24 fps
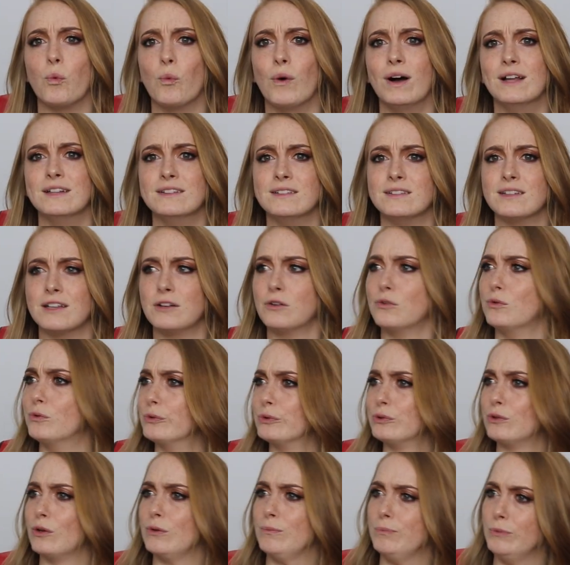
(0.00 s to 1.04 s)
ones that are
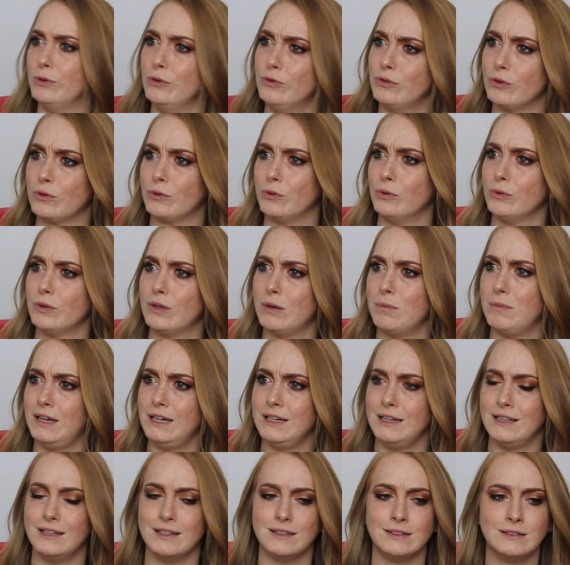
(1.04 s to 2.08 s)
also musical
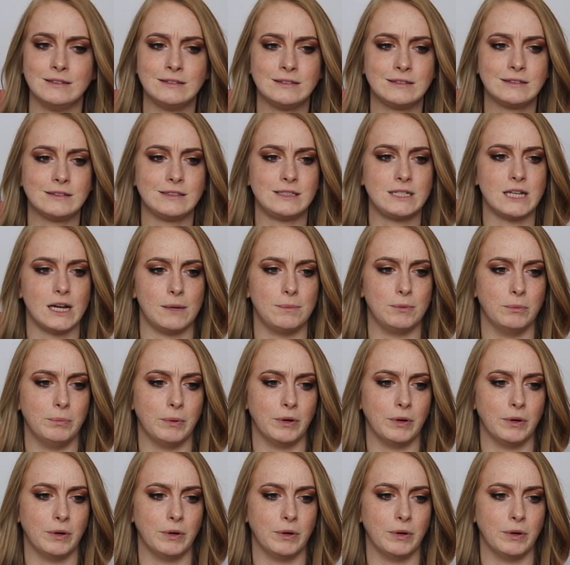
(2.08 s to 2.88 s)
comedians. Double